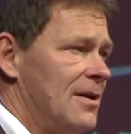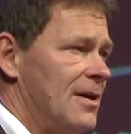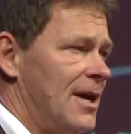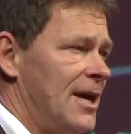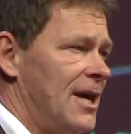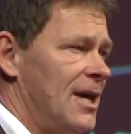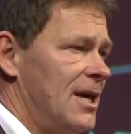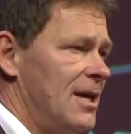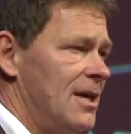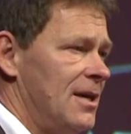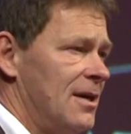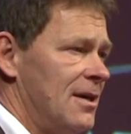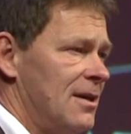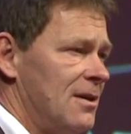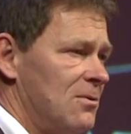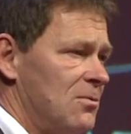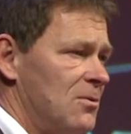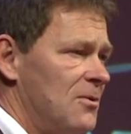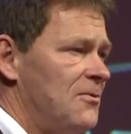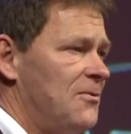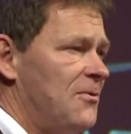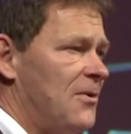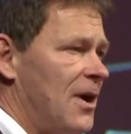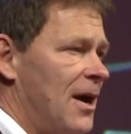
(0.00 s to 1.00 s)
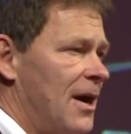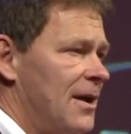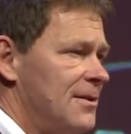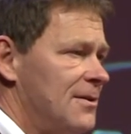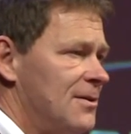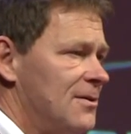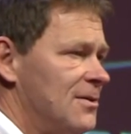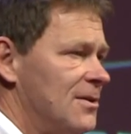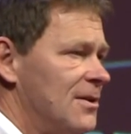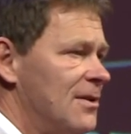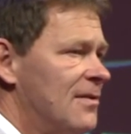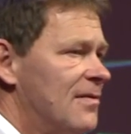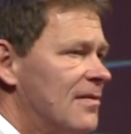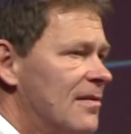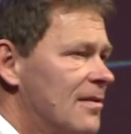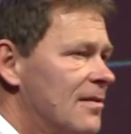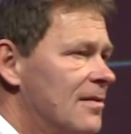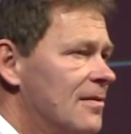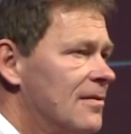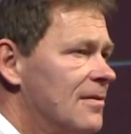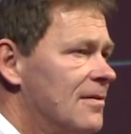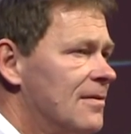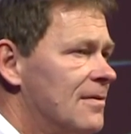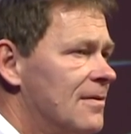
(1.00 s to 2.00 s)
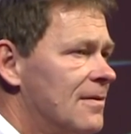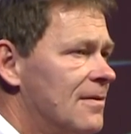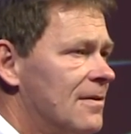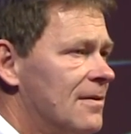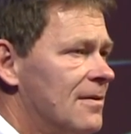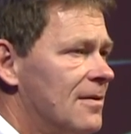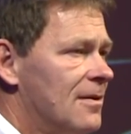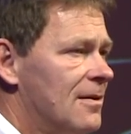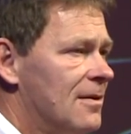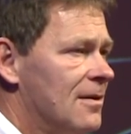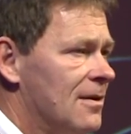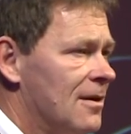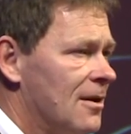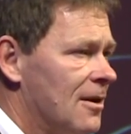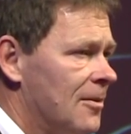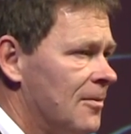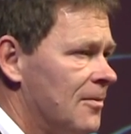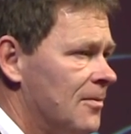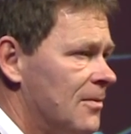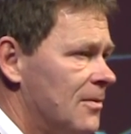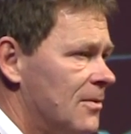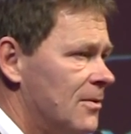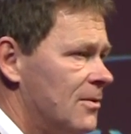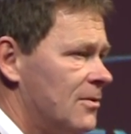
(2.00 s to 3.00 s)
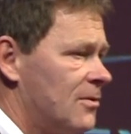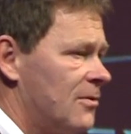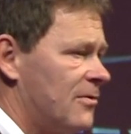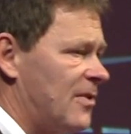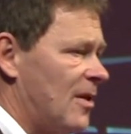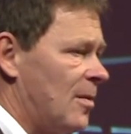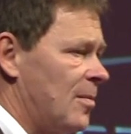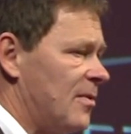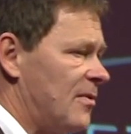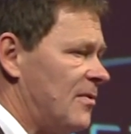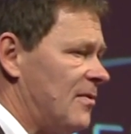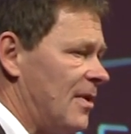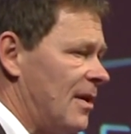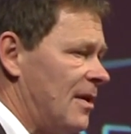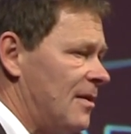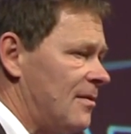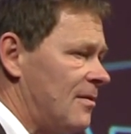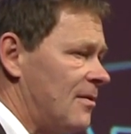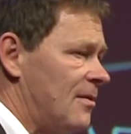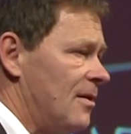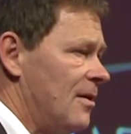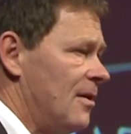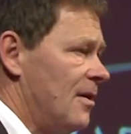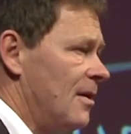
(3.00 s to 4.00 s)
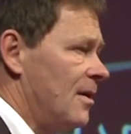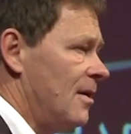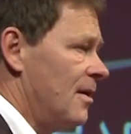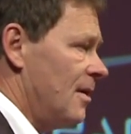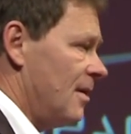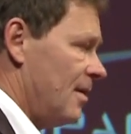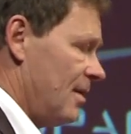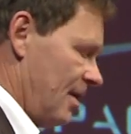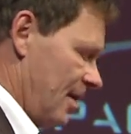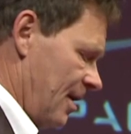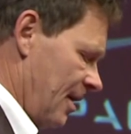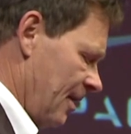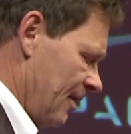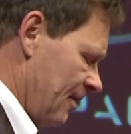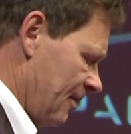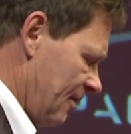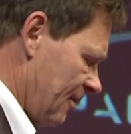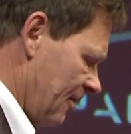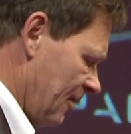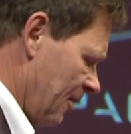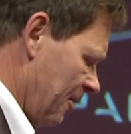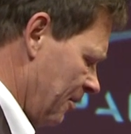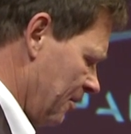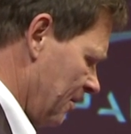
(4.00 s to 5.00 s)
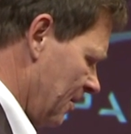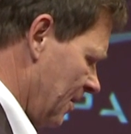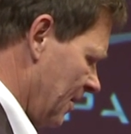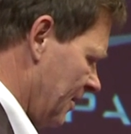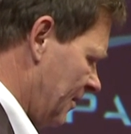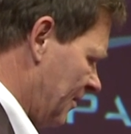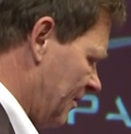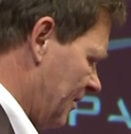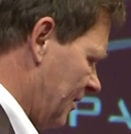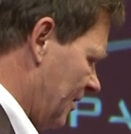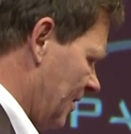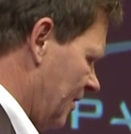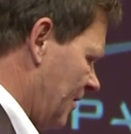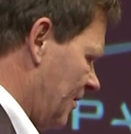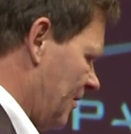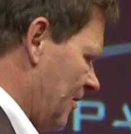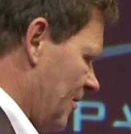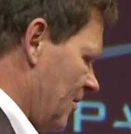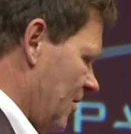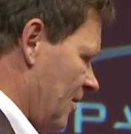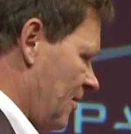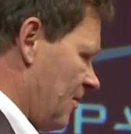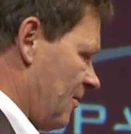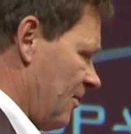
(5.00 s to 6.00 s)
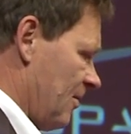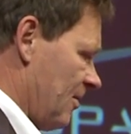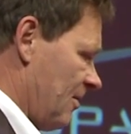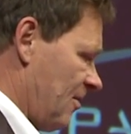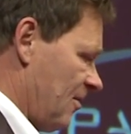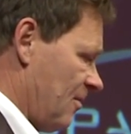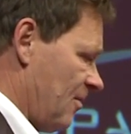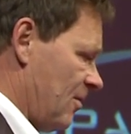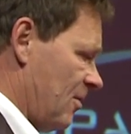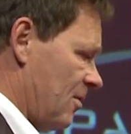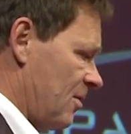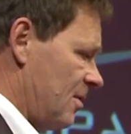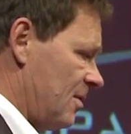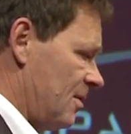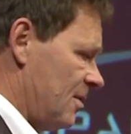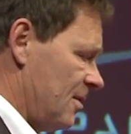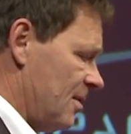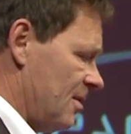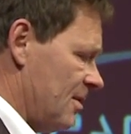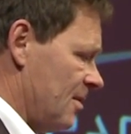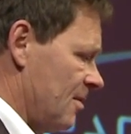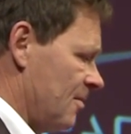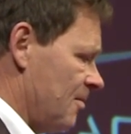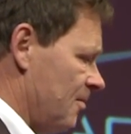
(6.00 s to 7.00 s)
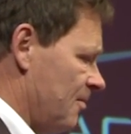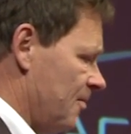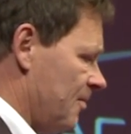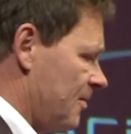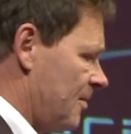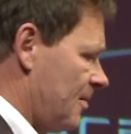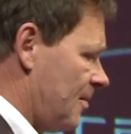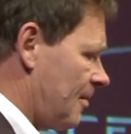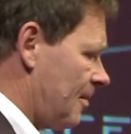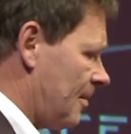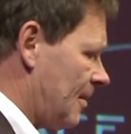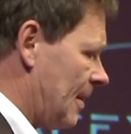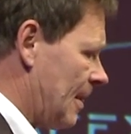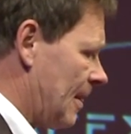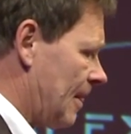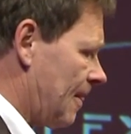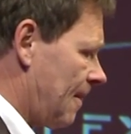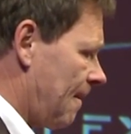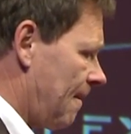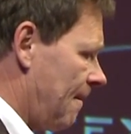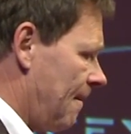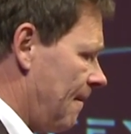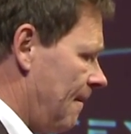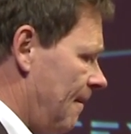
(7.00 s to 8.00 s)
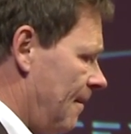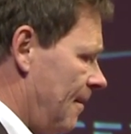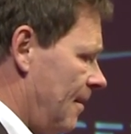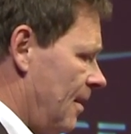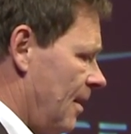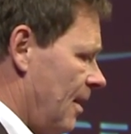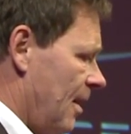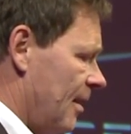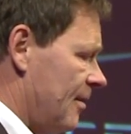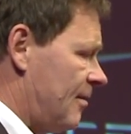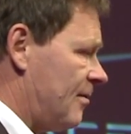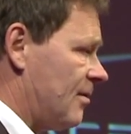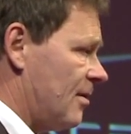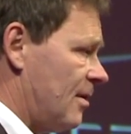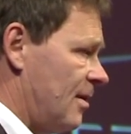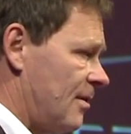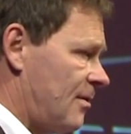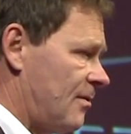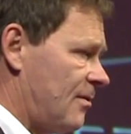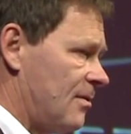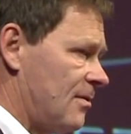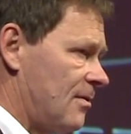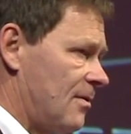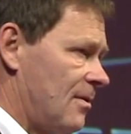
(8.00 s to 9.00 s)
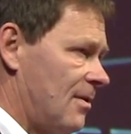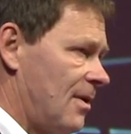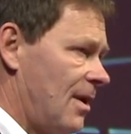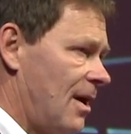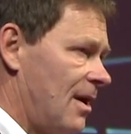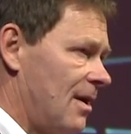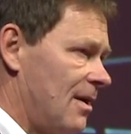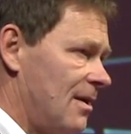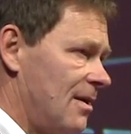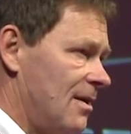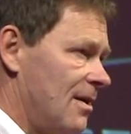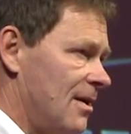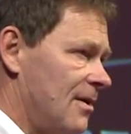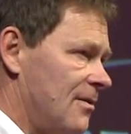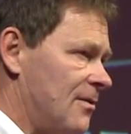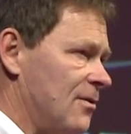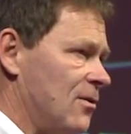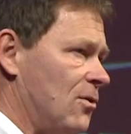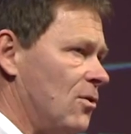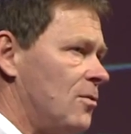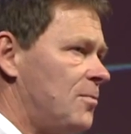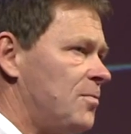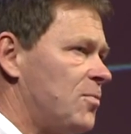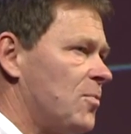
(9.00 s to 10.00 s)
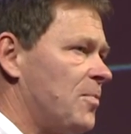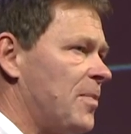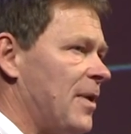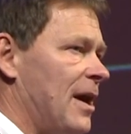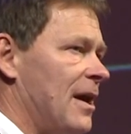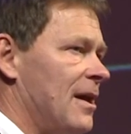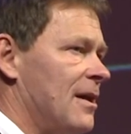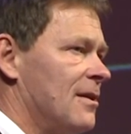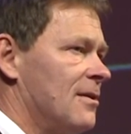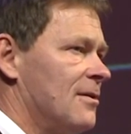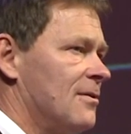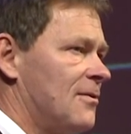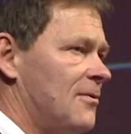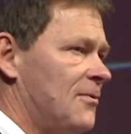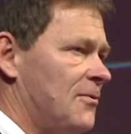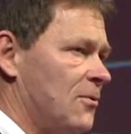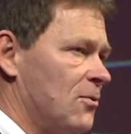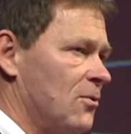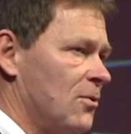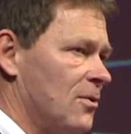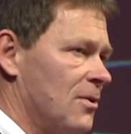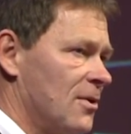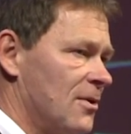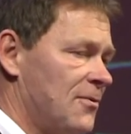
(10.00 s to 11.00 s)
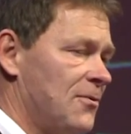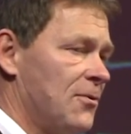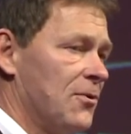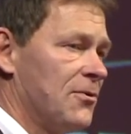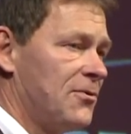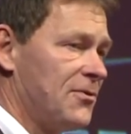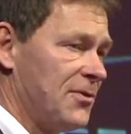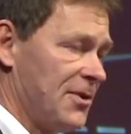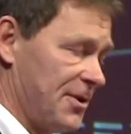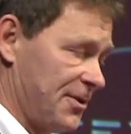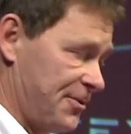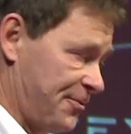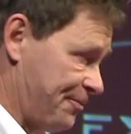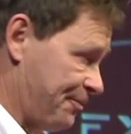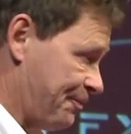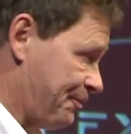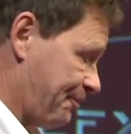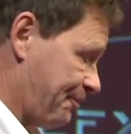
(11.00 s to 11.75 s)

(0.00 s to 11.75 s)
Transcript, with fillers: a, a refined diesel um, to some extent. And um, it's, it's, it's, it's a very, um, it's, it's a it's a good propellant for a first stage.